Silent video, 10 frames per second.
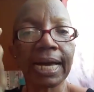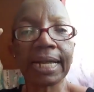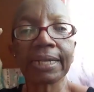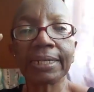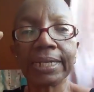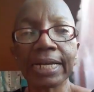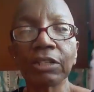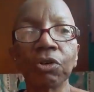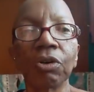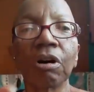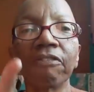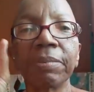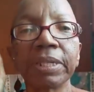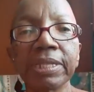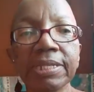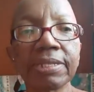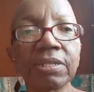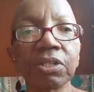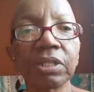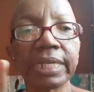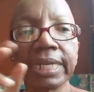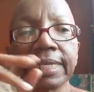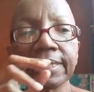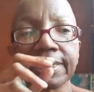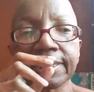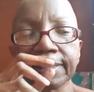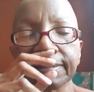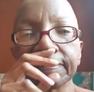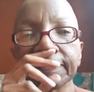and let go of, but this is not the case.